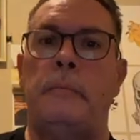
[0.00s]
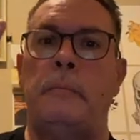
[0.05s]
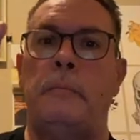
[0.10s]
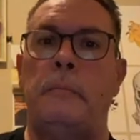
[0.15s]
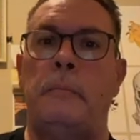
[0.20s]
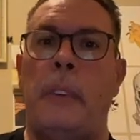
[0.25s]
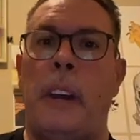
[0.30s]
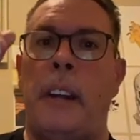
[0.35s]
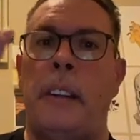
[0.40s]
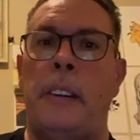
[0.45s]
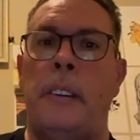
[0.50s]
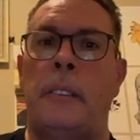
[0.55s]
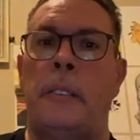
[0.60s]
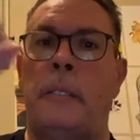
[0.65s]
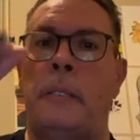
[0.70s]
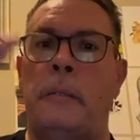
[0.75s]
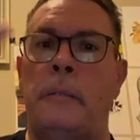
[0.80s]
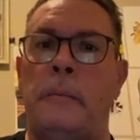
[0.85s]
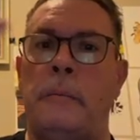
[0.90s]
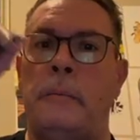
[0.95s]

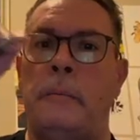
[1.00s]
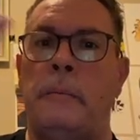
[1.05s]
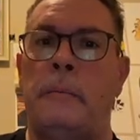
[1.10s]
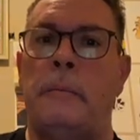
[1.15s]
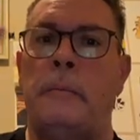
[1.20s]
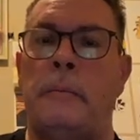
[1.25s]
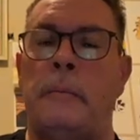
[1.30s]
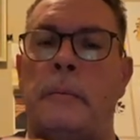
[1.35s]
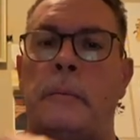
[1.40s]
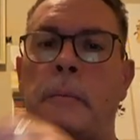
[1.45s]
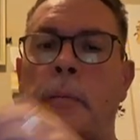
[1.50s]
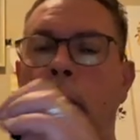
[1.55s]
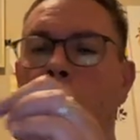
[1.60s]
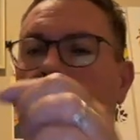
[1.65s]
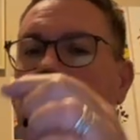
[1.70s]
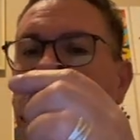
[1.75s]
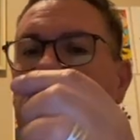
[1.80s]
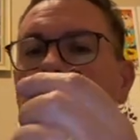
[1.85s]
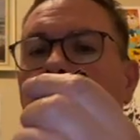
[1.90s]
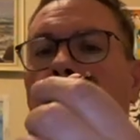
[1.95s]
manual,
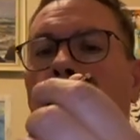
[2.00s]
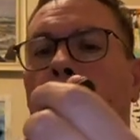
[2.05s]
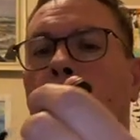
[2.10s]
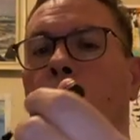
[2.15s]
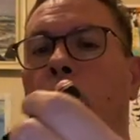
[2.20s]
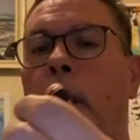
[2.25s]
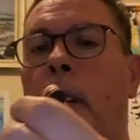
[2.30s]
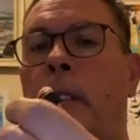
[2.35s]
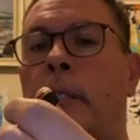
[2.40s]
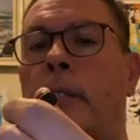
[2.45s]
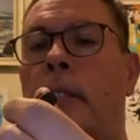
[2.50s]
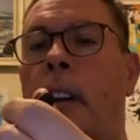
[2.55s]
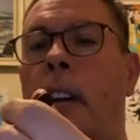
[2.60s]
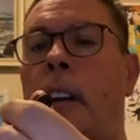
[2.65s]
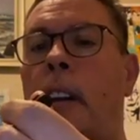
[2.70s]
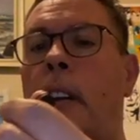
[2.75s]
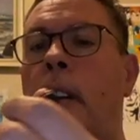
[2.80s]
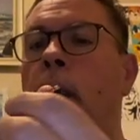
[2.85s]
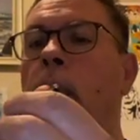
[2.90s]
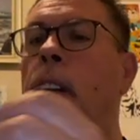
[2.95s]

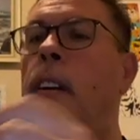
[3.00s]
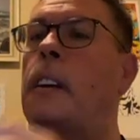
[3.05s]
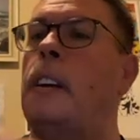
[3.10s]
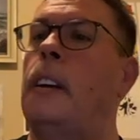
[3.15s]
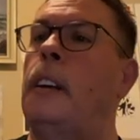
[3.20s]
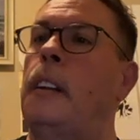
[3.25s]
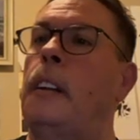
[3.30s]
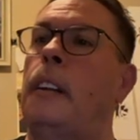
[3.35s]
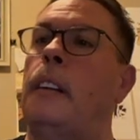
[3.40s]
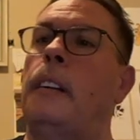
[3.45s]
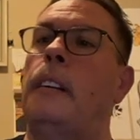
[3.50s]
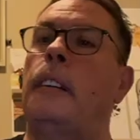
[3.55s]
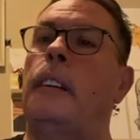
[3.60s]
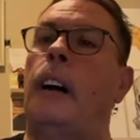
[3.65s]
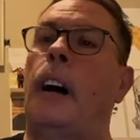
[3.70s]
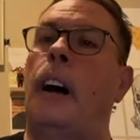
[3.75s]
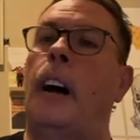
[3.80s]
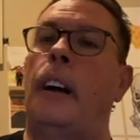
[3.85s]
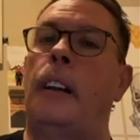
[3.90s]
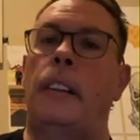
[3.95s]
illustrating.
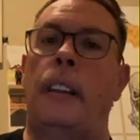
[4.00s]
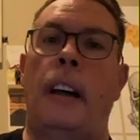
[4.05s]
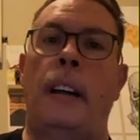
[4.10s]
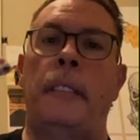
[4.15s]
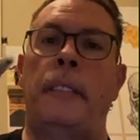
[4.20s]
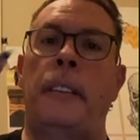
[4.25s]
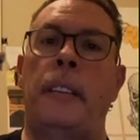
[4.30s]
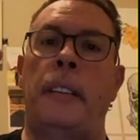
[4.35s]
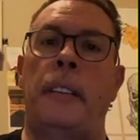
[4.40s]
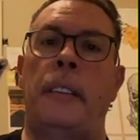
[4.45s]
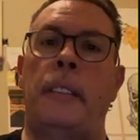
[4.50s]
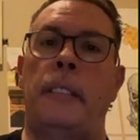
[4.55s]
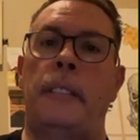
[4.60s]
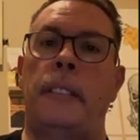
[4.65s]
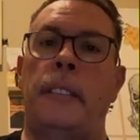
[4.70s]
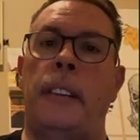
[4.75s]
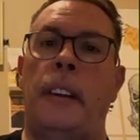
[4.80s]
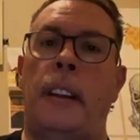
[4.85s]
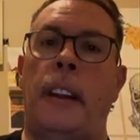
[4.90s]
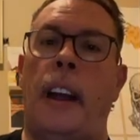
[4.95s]
Love
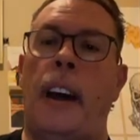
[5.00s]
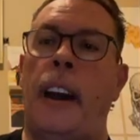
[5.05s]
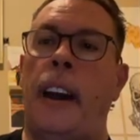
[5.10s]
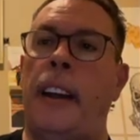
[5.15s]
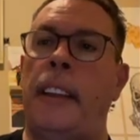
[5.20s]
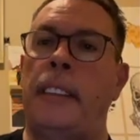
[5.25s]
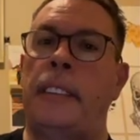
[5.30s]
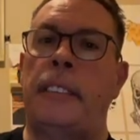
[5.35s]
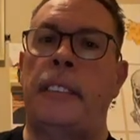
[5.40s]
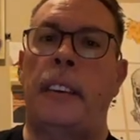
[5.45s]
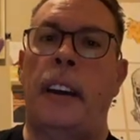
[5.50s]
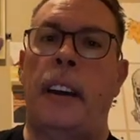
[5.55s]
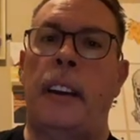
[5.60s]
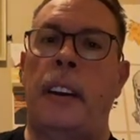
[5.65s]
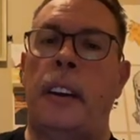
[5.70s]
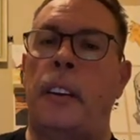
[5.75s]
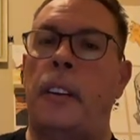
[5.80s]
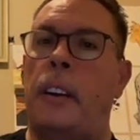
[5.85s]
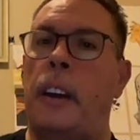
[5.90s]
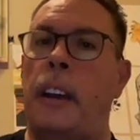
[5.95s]
the lines I
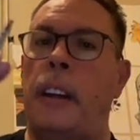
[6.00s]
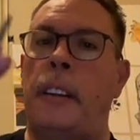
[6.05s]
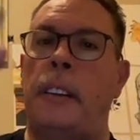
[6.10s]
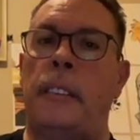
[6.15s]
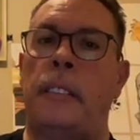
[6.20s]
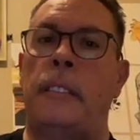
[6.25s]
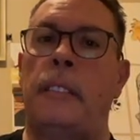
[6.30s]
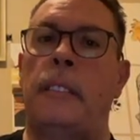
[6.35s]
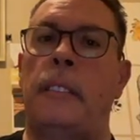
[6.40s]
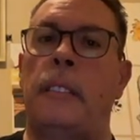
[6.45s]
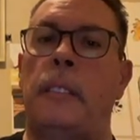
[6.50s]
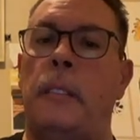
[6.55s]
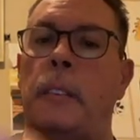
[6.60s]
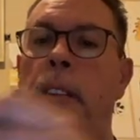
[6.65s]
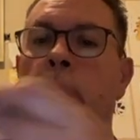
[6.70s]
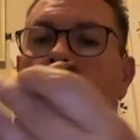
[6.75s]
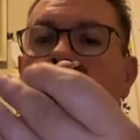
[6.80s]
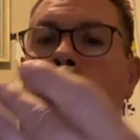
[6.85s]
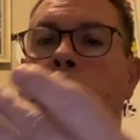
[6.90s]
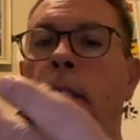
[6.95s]
can create with
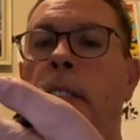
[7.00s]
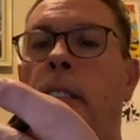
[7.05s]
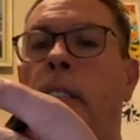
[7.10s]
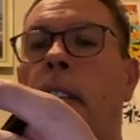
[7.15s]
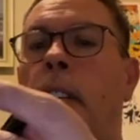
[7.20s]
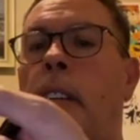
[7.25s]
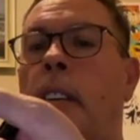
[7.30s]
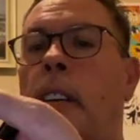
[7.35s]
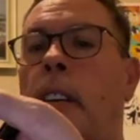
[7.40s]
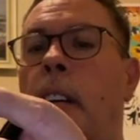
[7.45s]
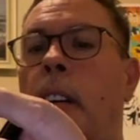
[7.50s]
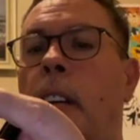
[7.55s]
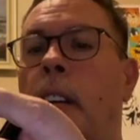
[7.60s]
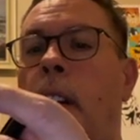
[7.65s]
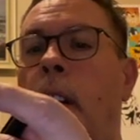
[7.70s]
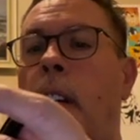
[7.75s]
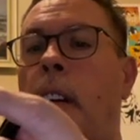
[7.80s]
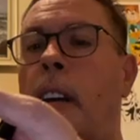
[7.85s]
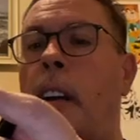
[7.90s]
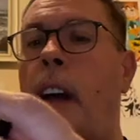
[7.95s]
this.
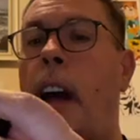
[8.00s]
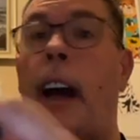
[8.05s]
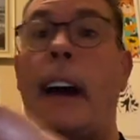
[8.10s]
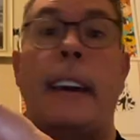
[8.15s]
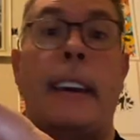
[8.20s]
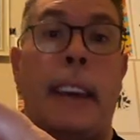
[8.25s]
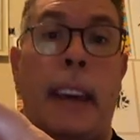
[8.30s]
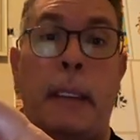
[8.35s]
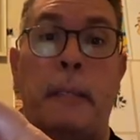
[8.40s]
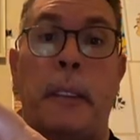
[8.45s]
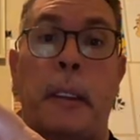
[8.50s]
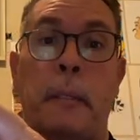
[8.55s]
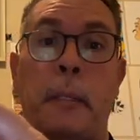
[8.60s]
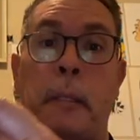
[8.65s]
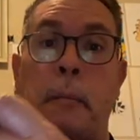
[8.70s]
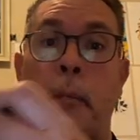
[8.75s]
I keep them in